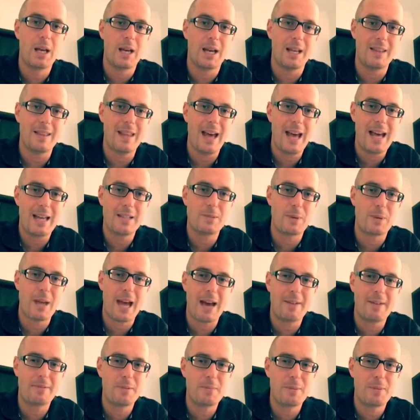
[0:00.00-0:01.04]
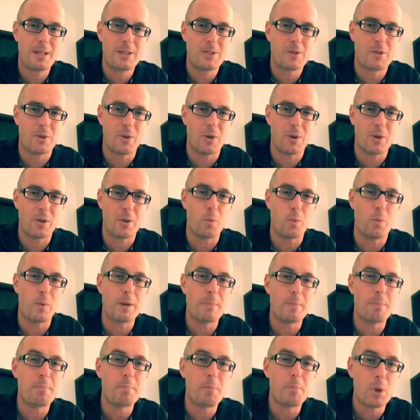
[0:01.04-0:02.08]
And that is, we have to make sure that we
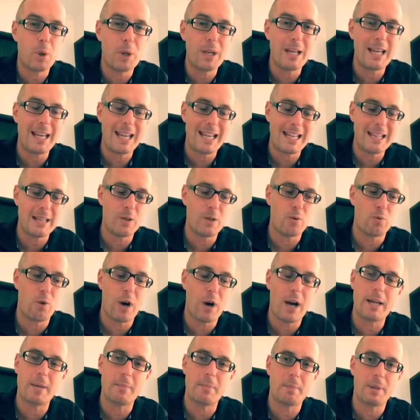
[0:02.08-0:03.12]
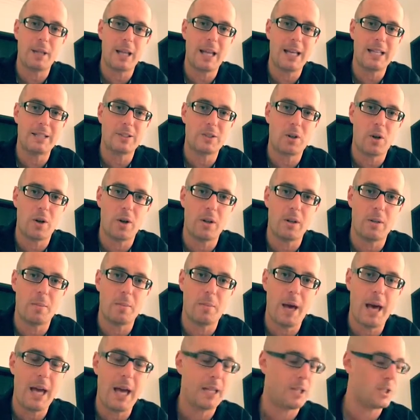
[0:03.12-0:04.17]
put it in the right place on the
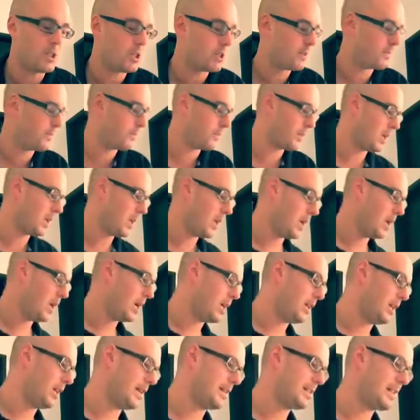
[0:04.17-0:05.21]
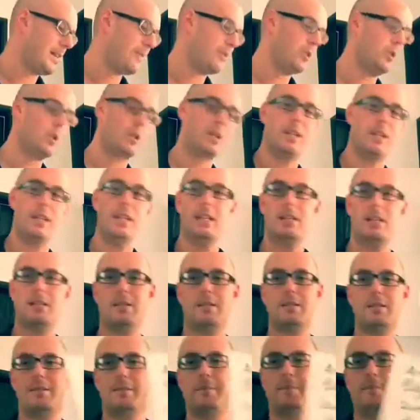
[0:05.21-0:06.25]
page. Let's have a look at
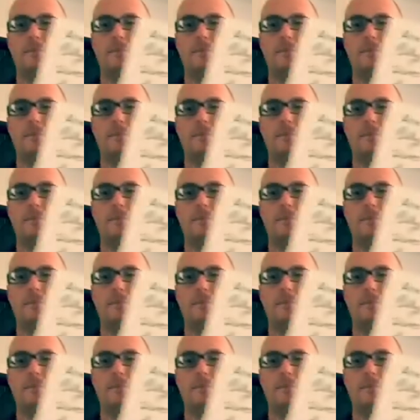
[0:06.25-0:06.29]
this.